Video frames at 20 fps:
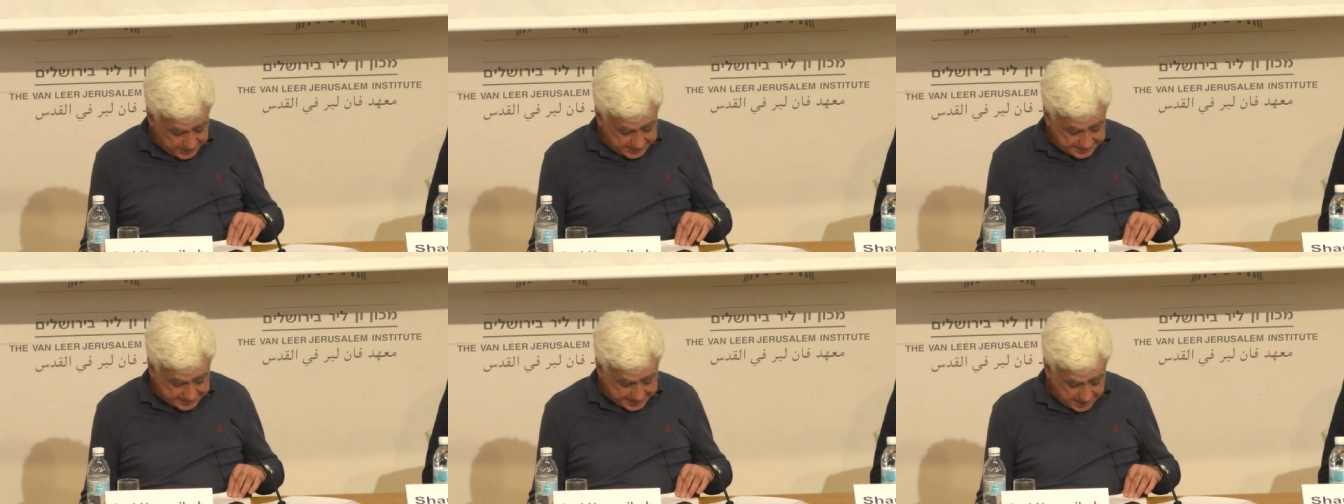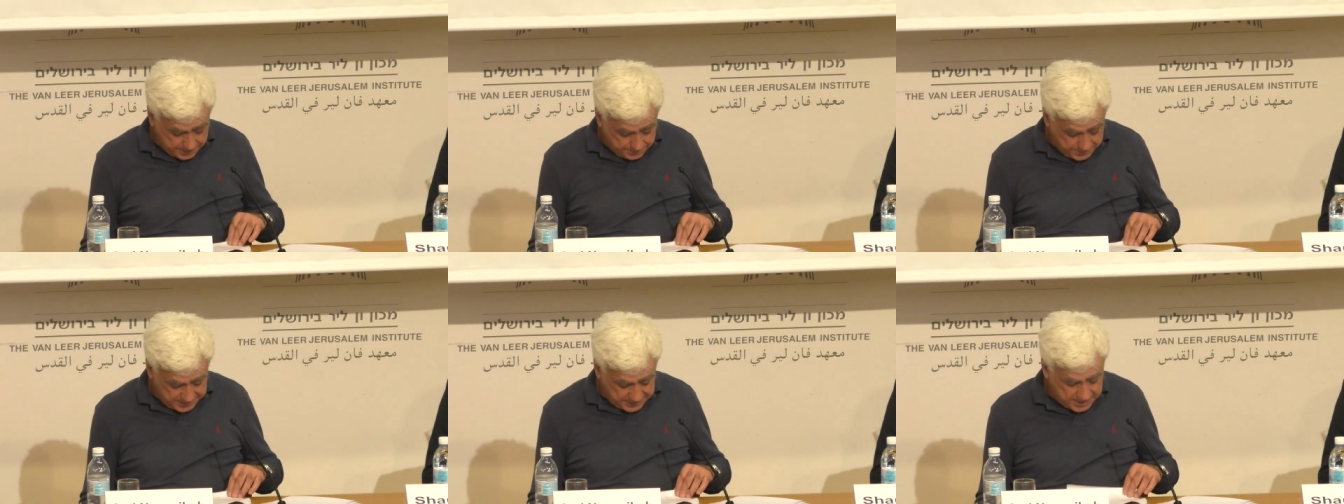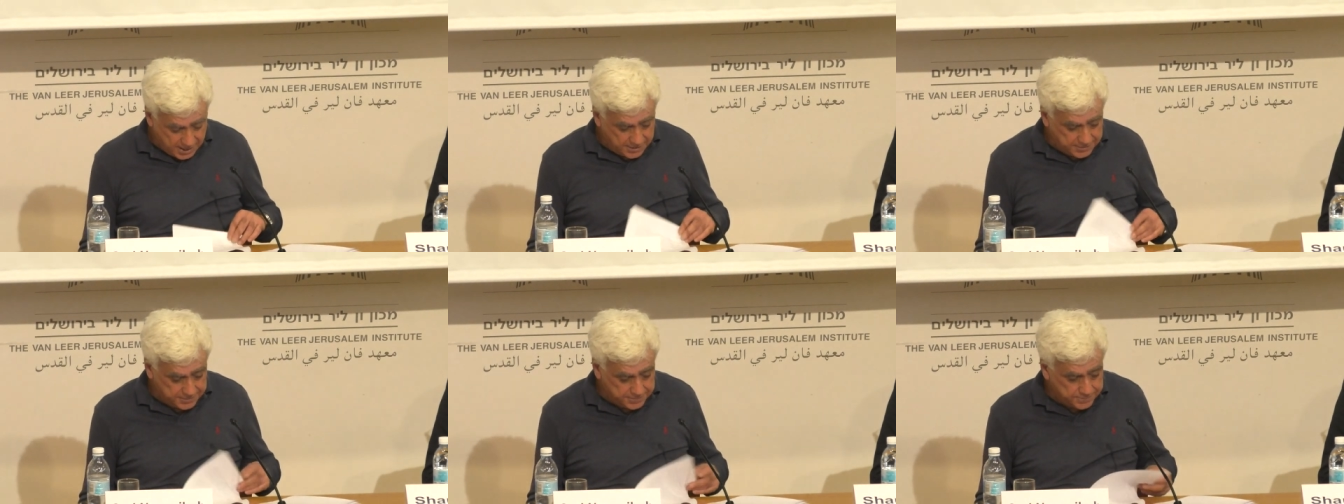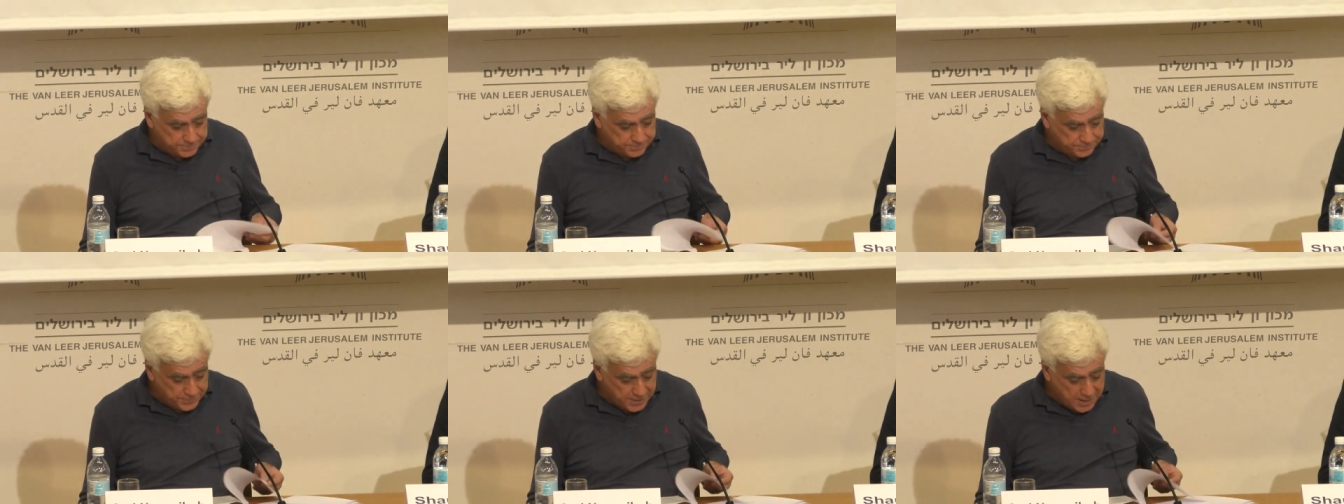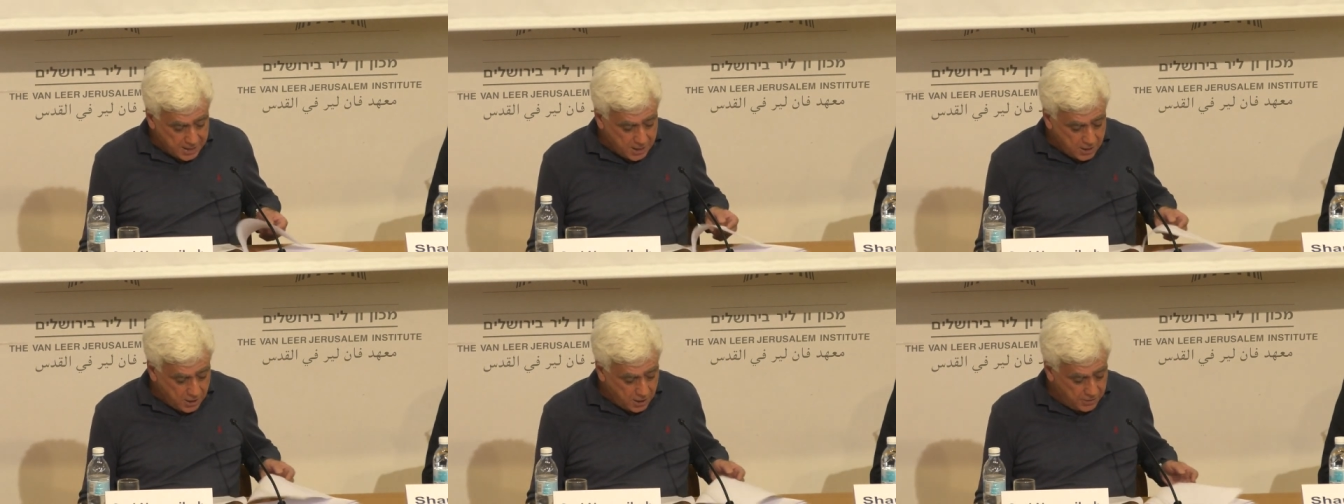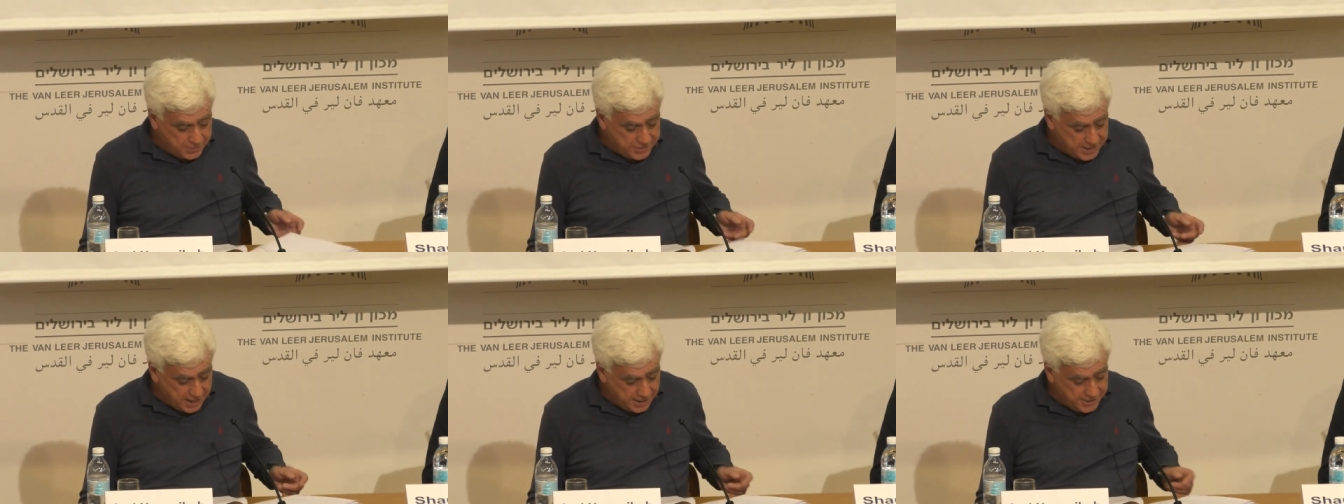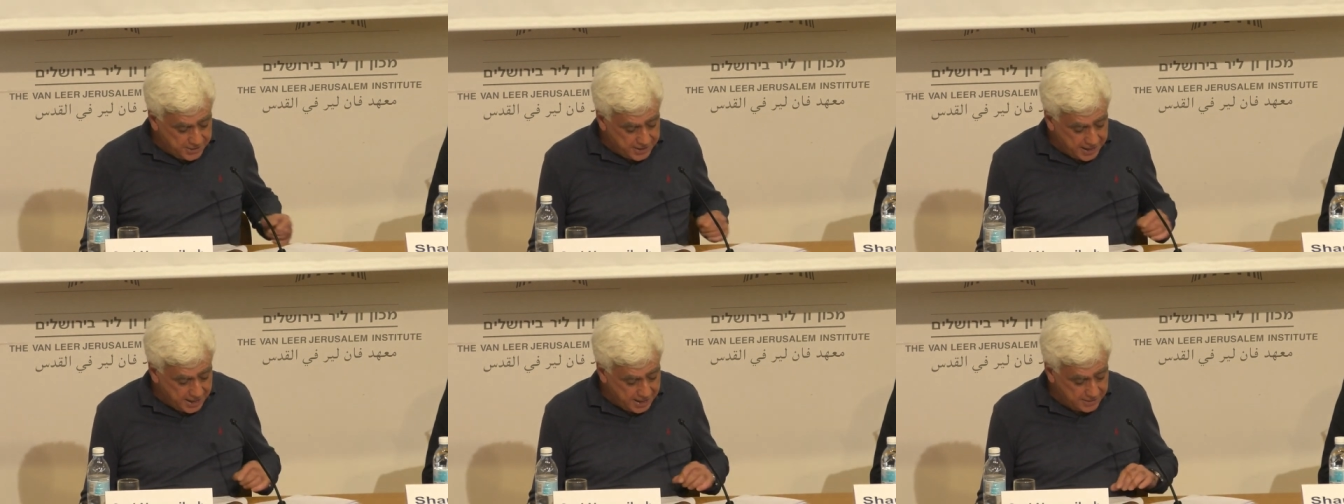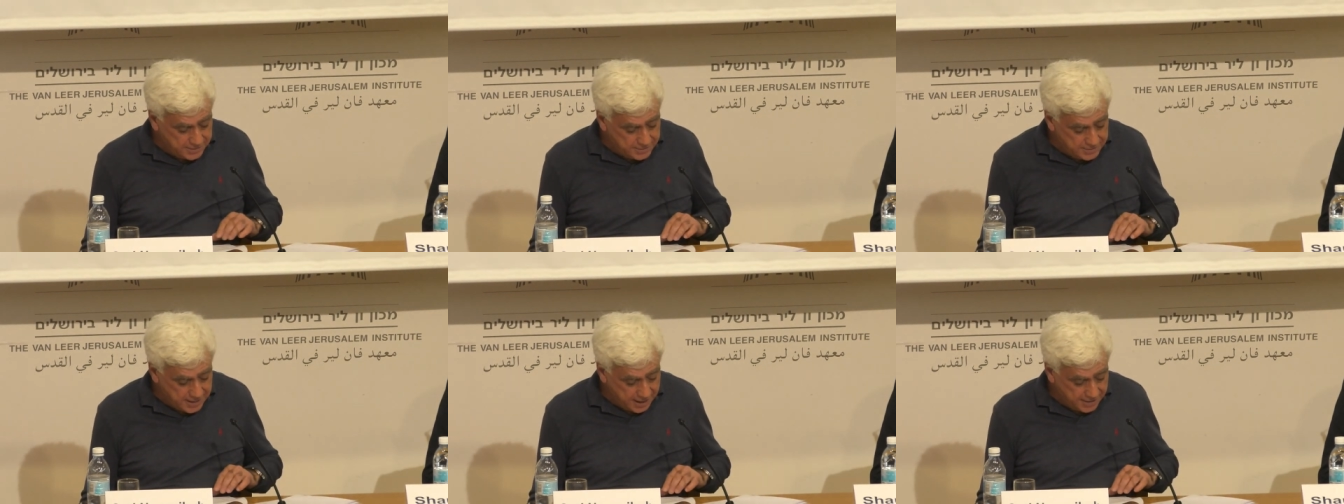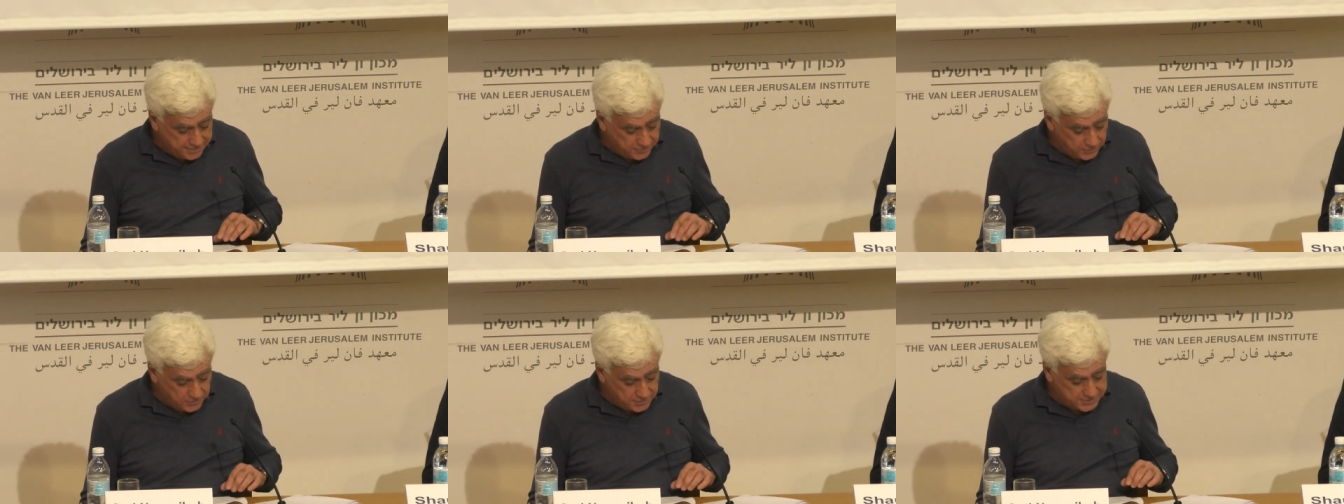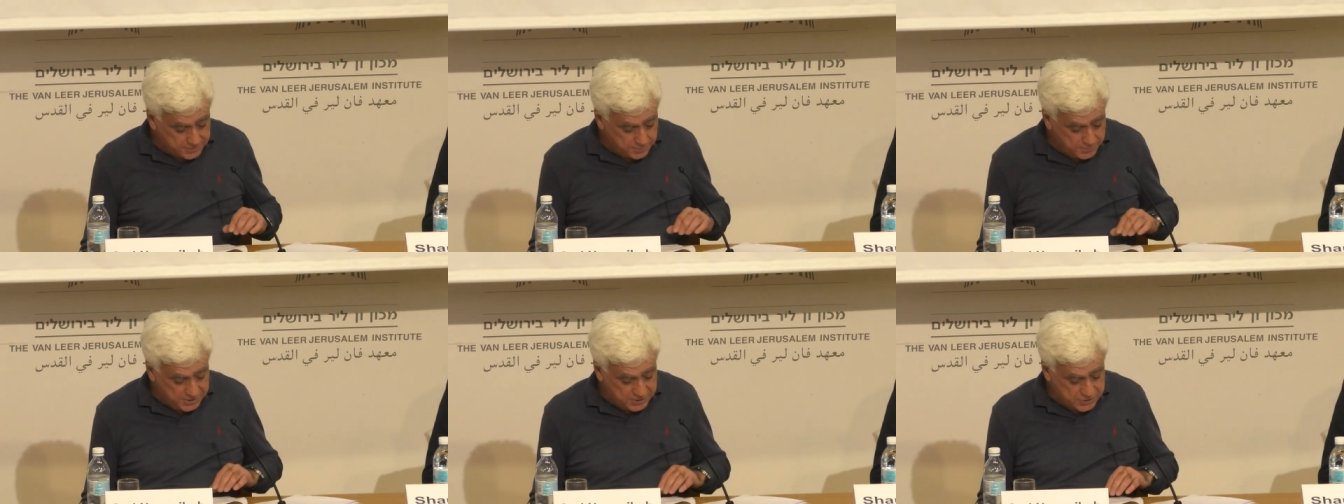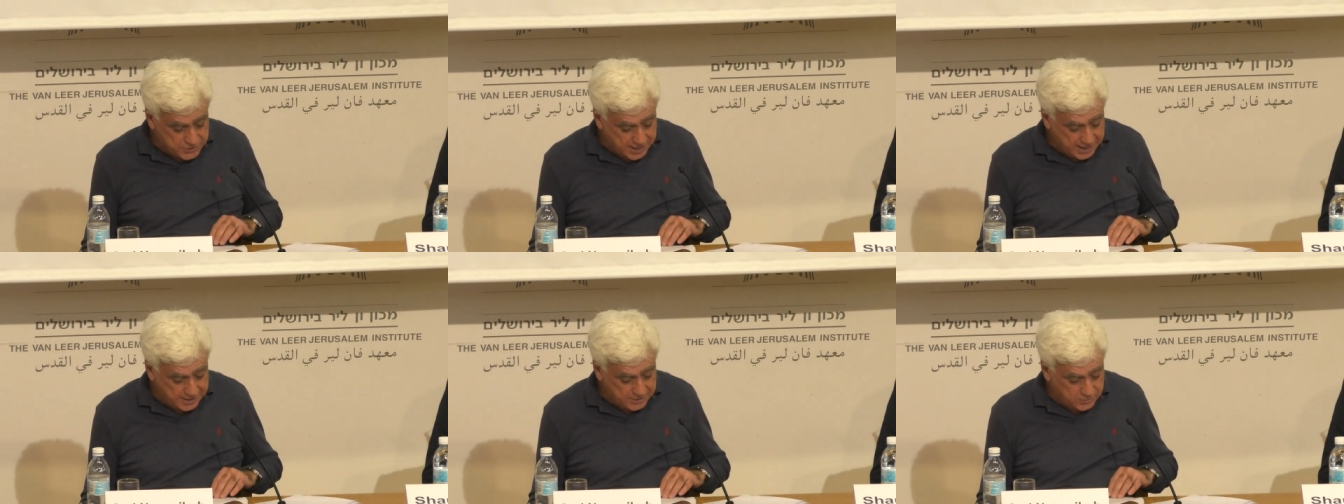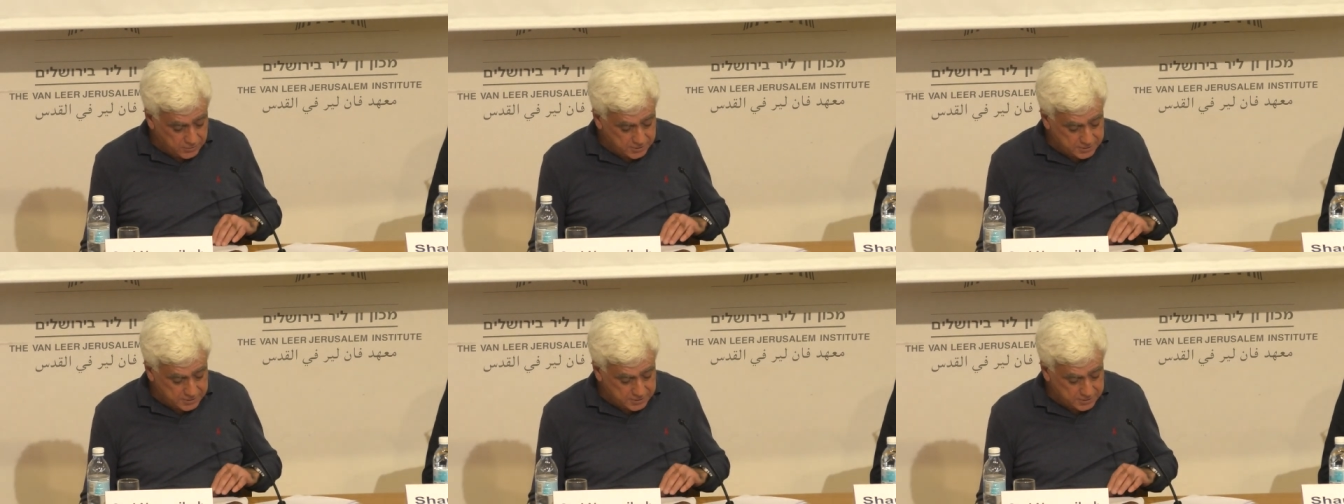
this can be done, on the other hand, I've also been trying to